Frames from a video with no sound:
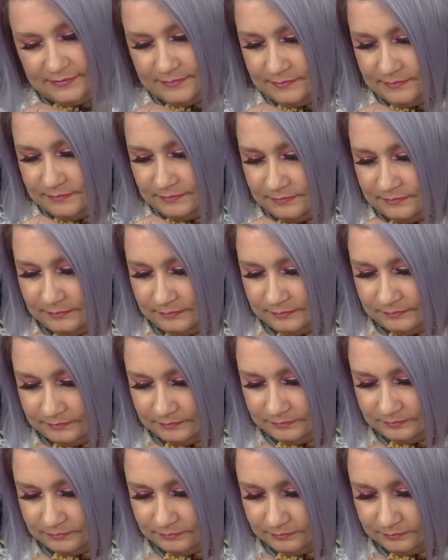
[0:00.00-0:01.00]

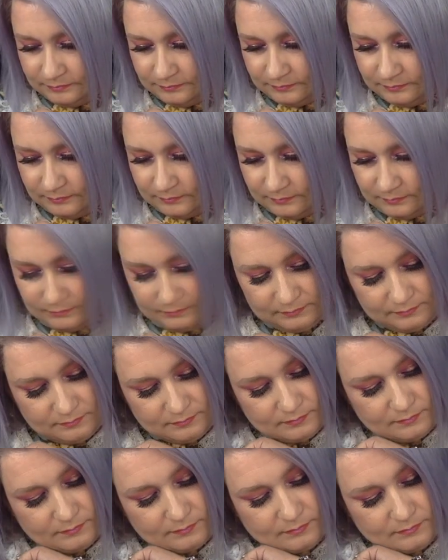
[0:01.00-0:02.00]

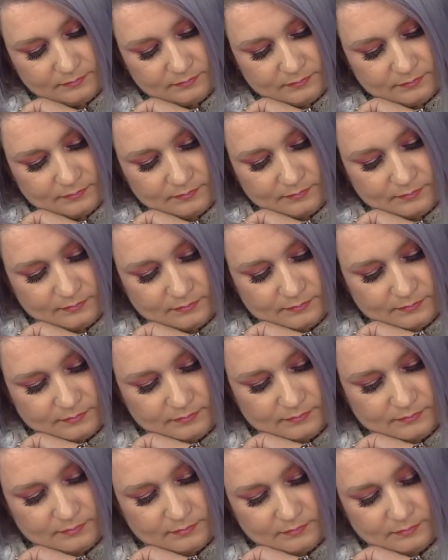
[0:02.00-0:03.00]

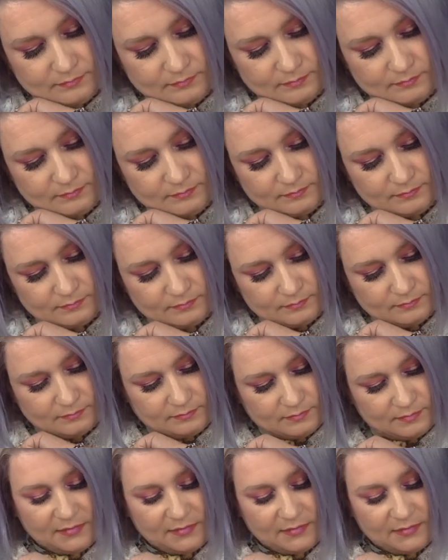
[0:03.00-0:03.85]
Nothing is said.